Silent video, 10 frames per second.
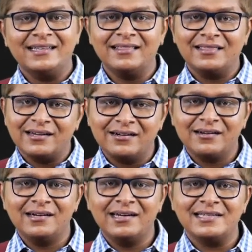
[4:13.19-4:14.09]
Then
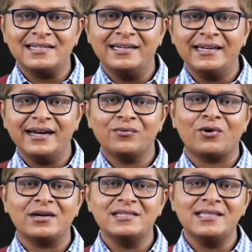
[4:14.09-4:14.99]
third, let's indicate
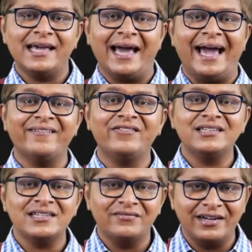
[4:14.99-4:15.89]
what is the
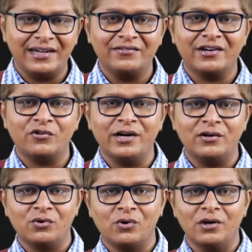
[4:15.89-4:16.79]
average inventory we are
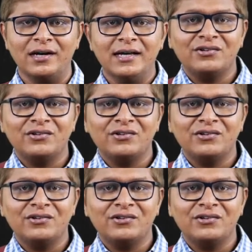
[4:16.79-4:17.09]
going to hold.